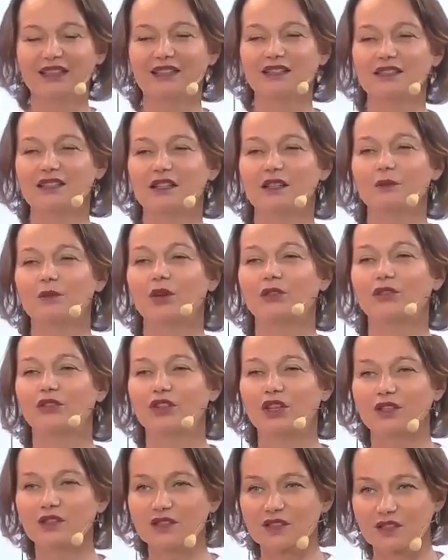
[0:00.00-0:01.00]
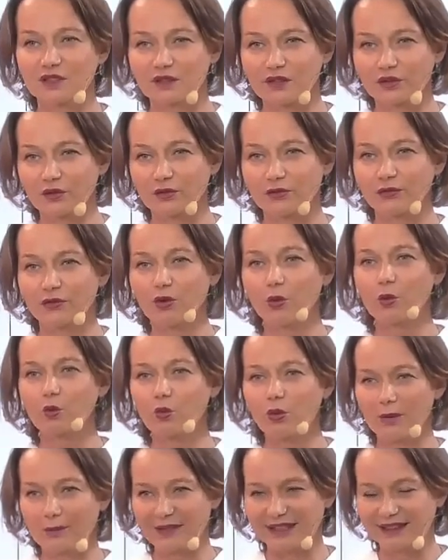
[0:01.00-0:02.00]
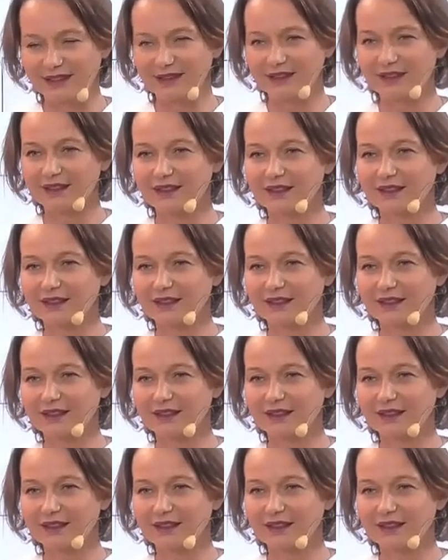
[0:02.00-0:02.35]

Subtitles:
in terms of concern for women.